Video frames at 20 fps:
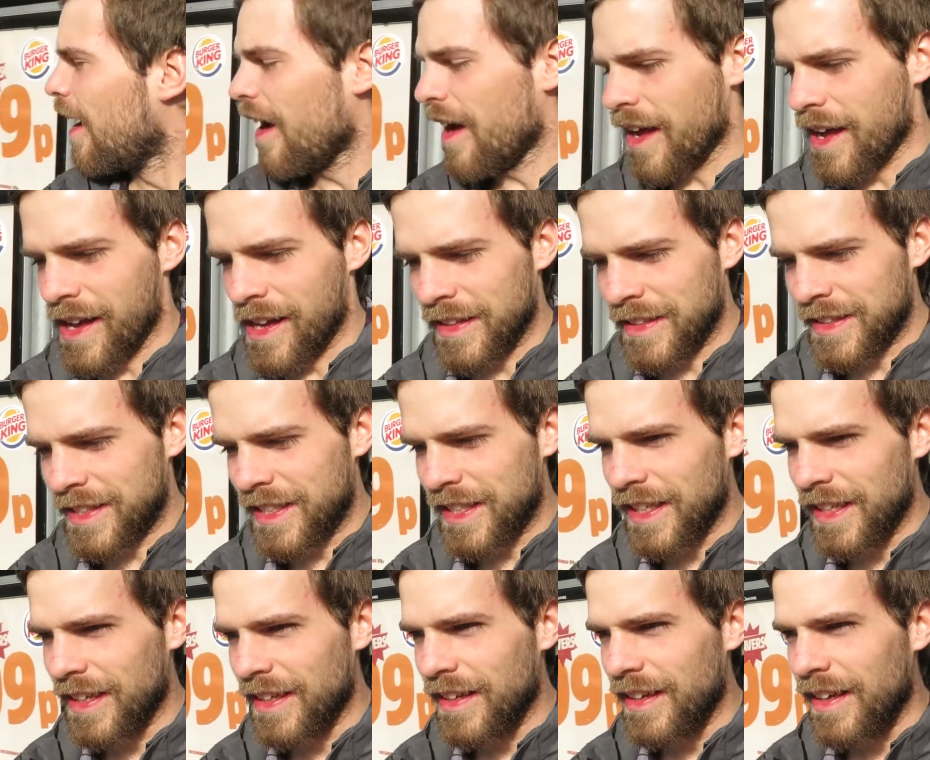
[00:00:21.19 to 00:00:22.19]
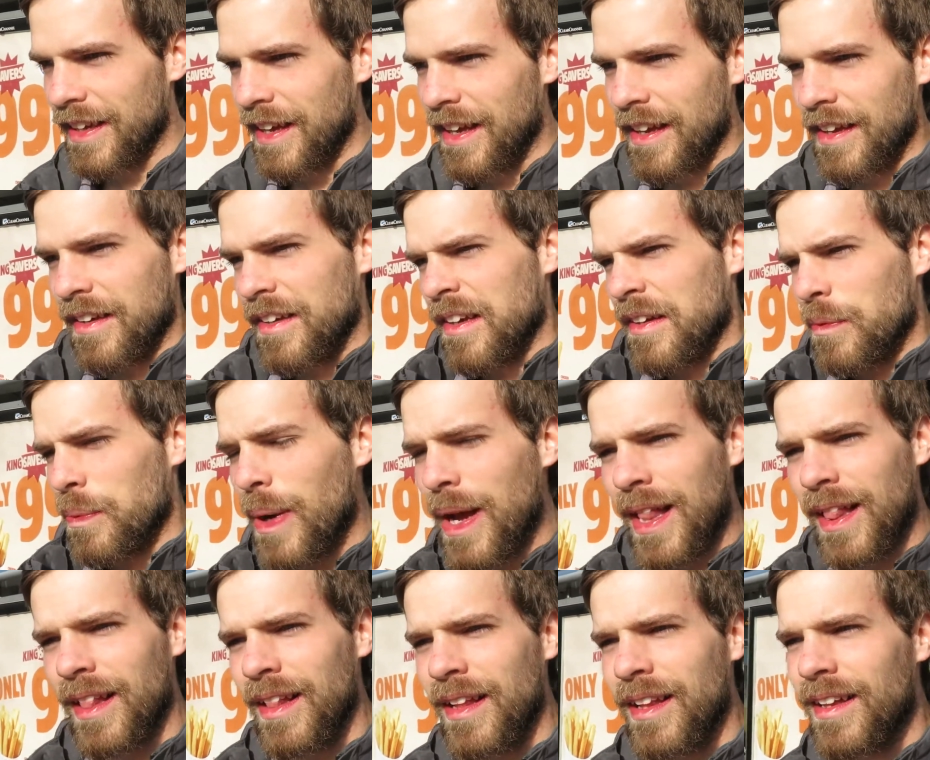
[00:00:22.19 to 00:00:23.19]
And
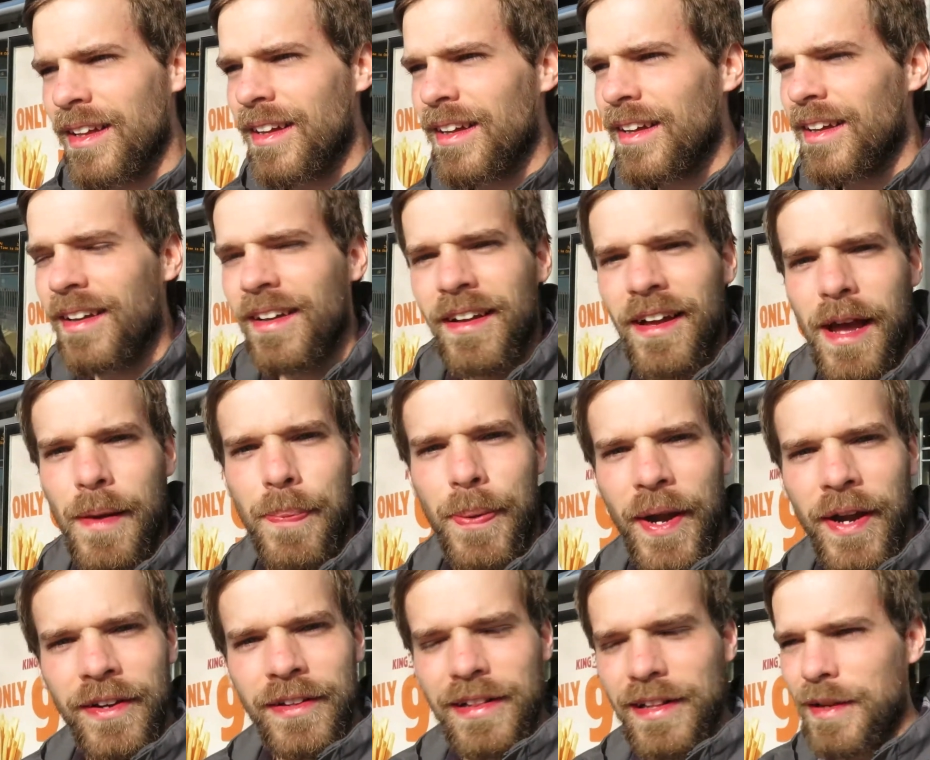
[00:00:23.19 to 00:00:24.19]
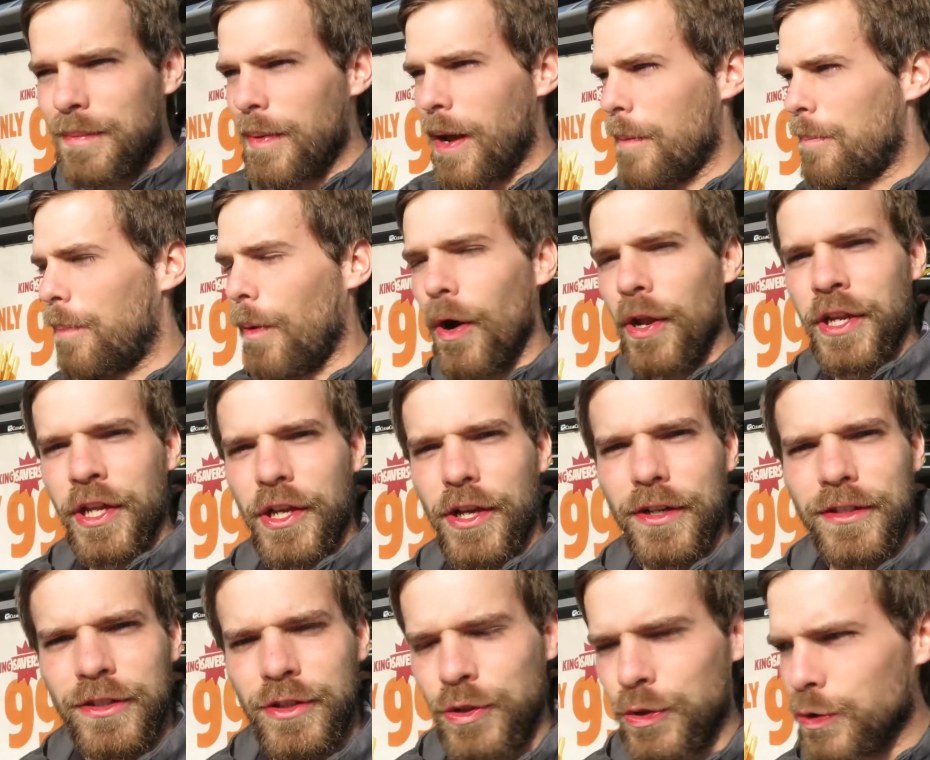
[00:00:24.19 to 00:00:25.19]
well, apparently my body
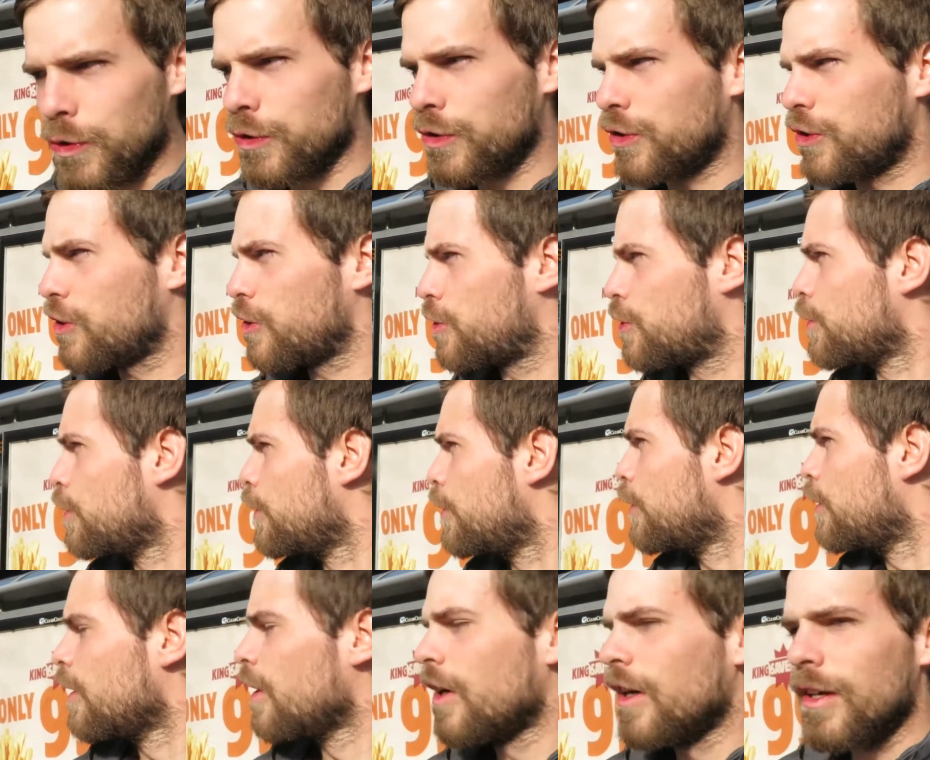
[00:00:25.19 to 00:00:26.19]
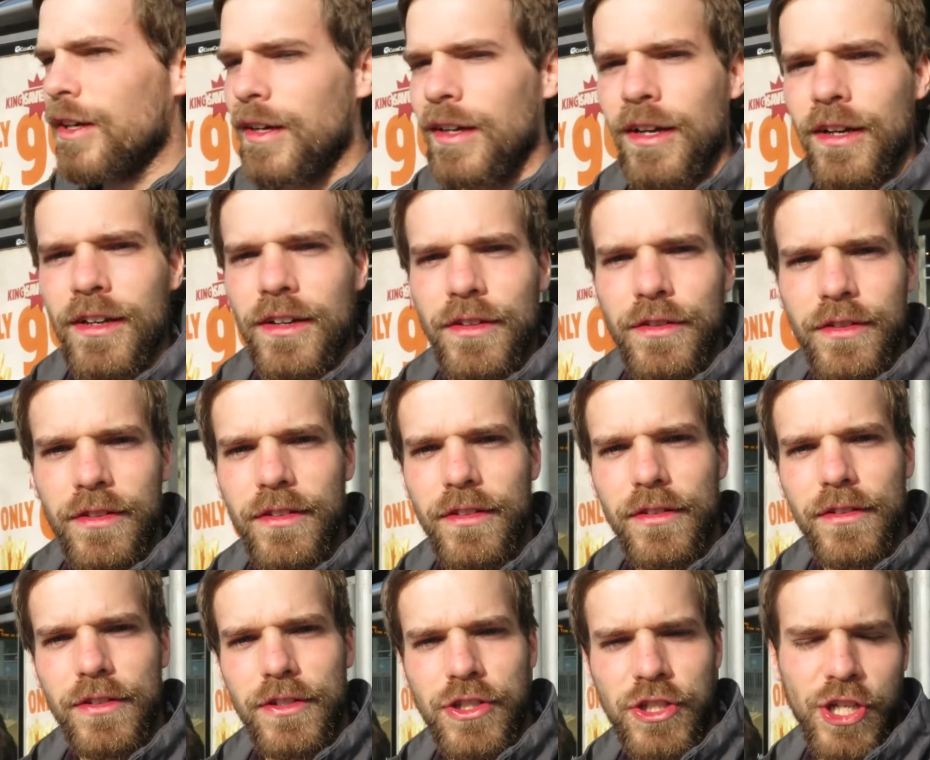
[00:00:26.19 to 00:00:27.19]
got used to
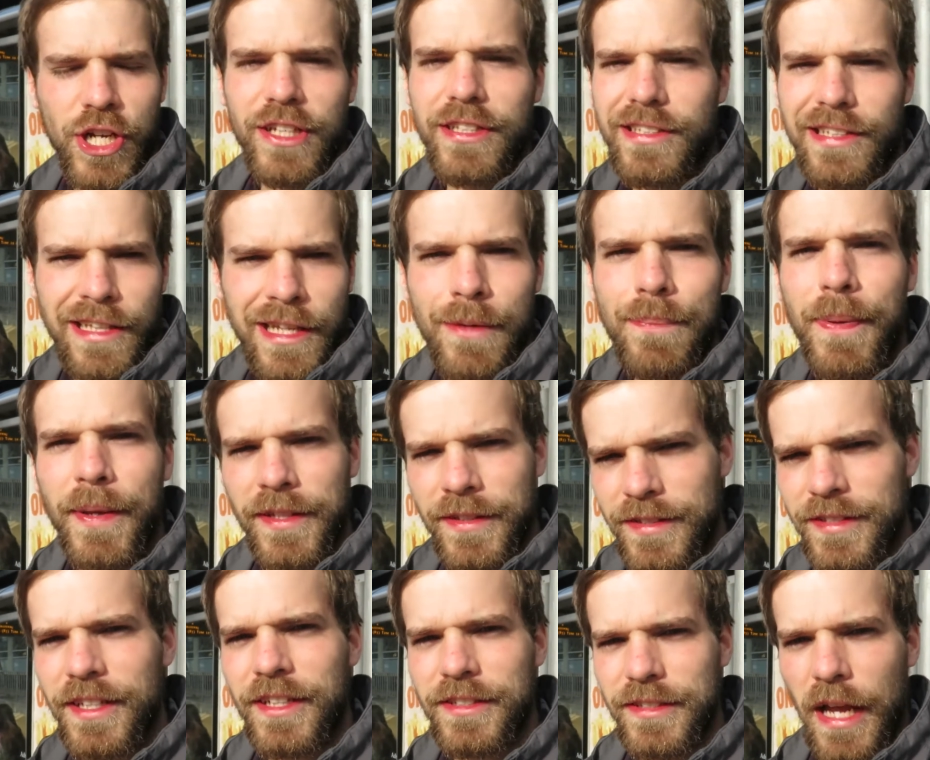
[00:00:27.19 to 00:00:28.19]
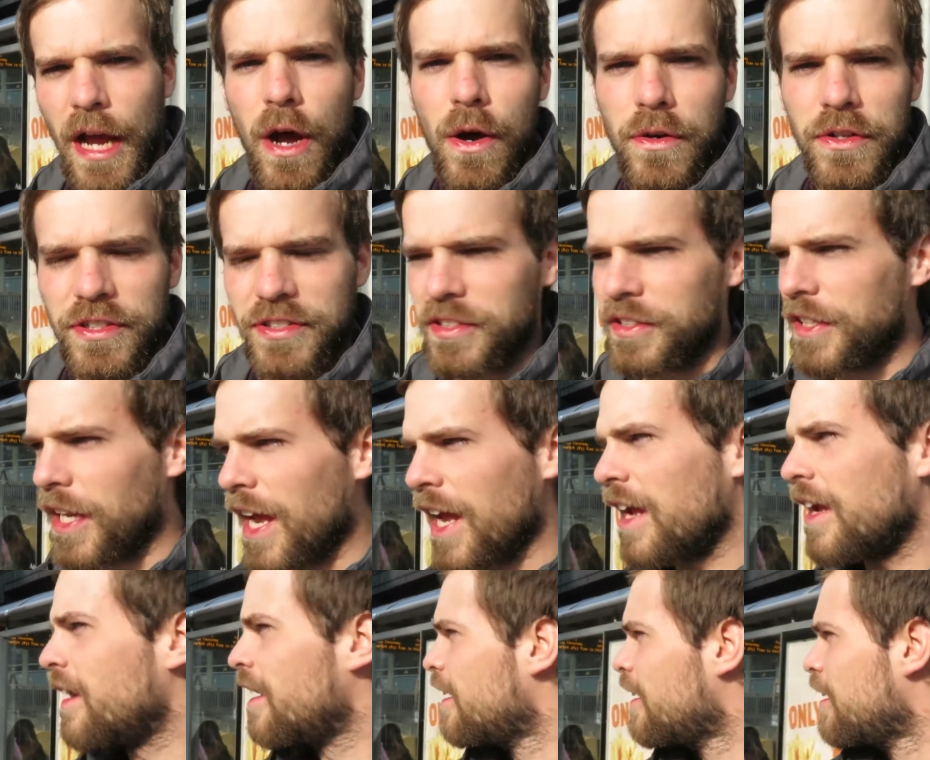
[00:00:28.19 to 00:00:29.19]
just sleeping six hours a
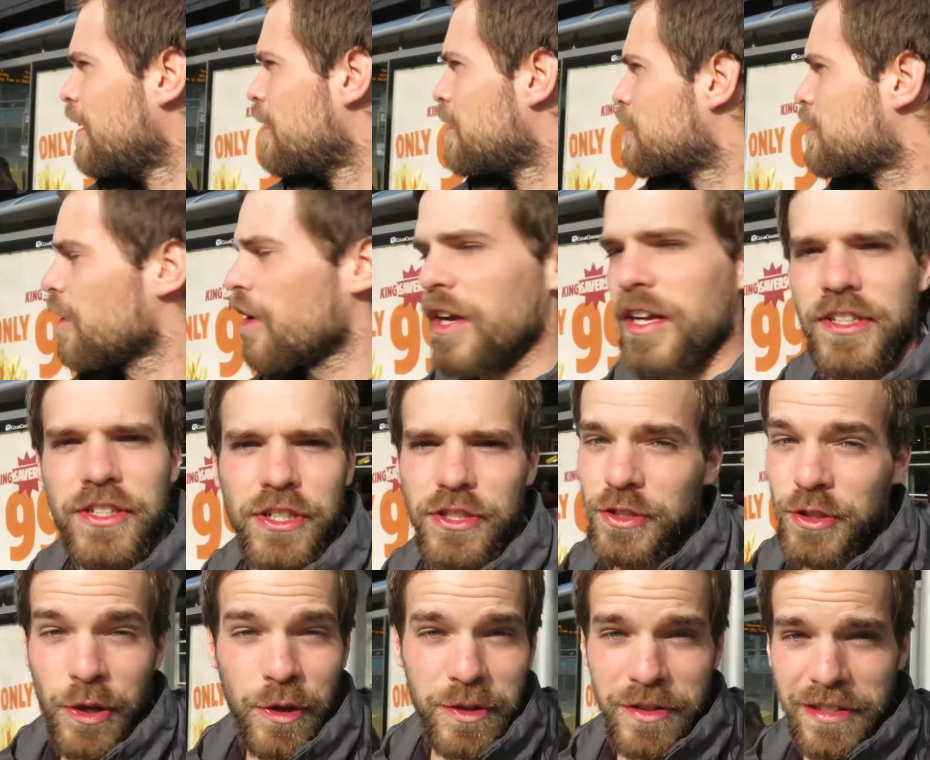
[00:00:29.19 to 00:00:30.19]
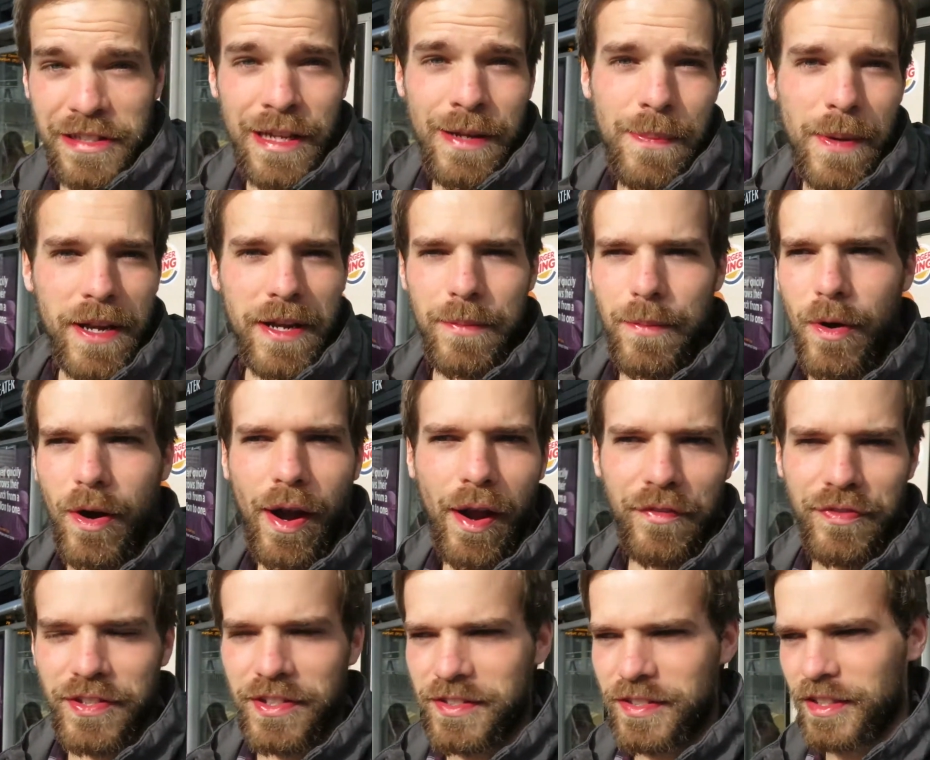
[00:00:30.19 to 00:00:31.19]
day. So I just couldn't sleep anymore
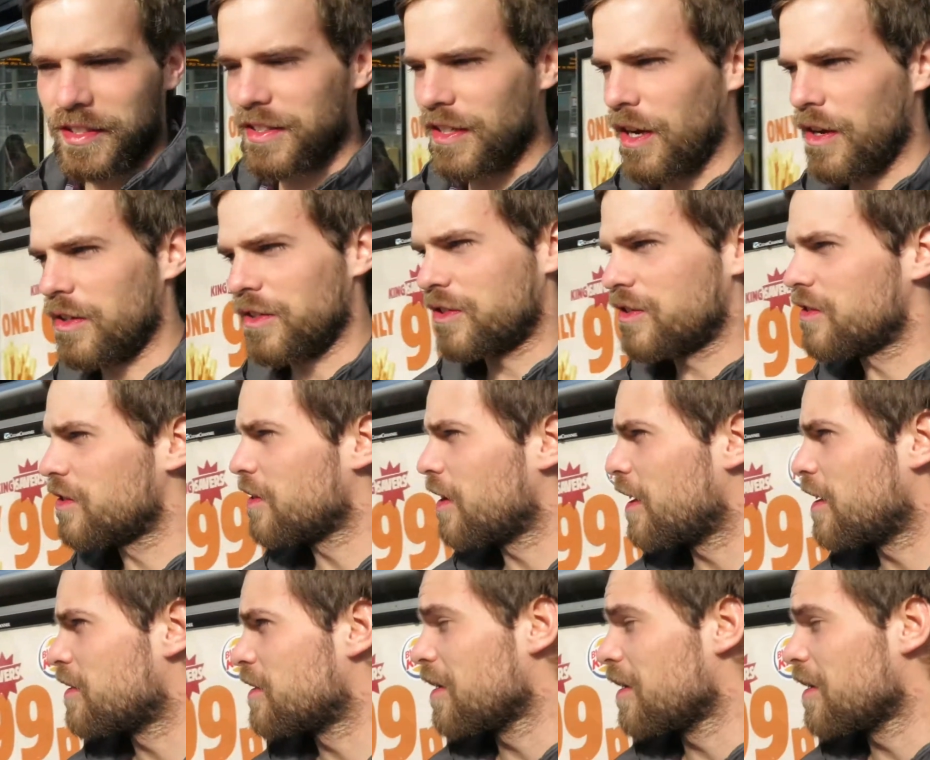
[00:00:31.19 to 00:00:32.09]
after six hours today.